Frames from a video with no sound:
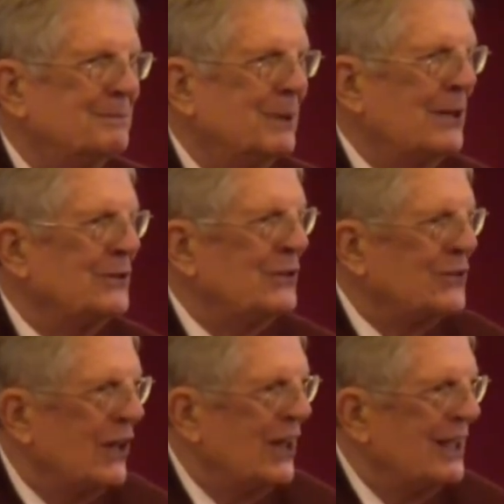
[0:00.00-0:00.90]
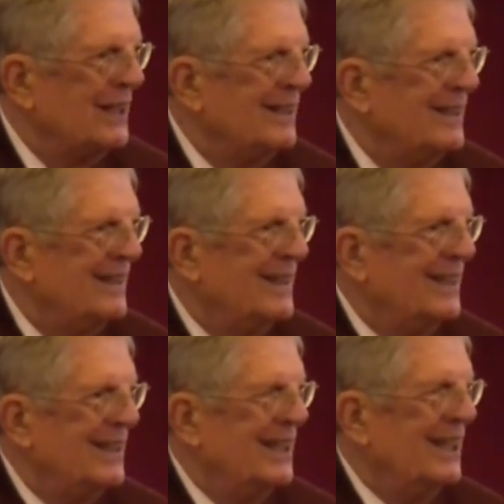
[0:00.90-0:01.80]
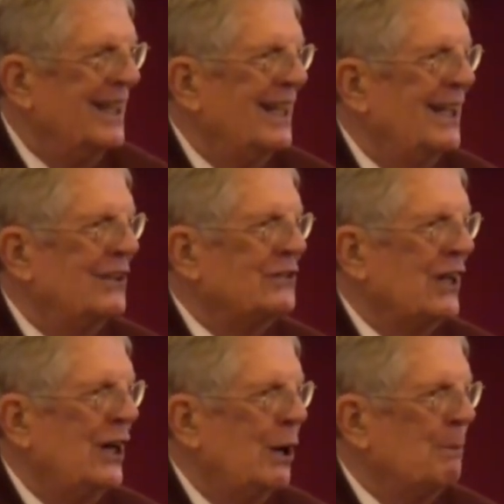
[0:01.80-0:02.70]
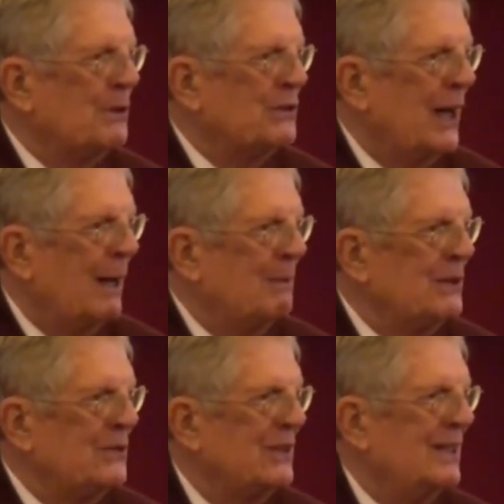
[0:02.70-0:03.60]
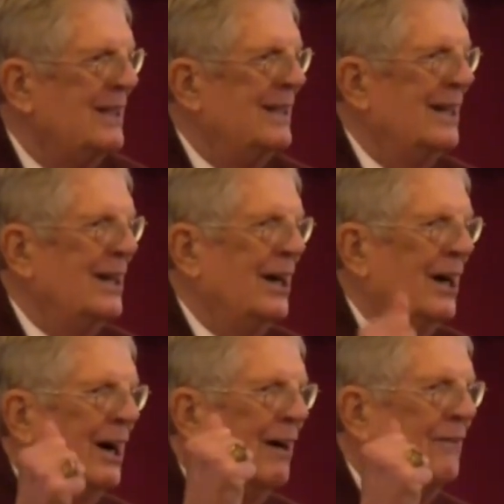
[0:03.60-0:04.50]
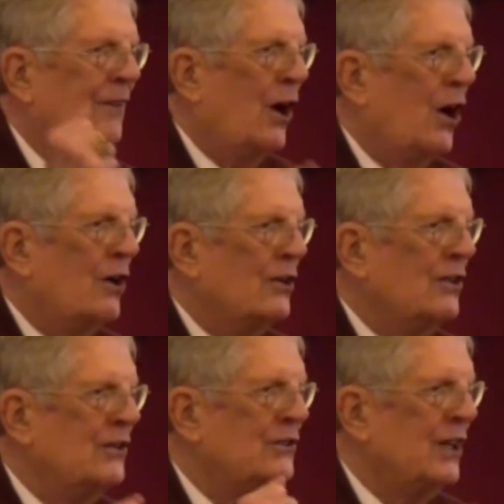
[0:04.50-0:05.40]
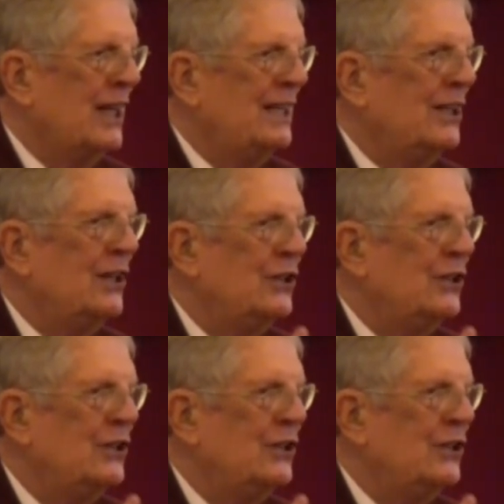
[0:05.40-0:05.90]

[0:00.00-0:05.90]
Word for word: President John, is to help establish a Florida State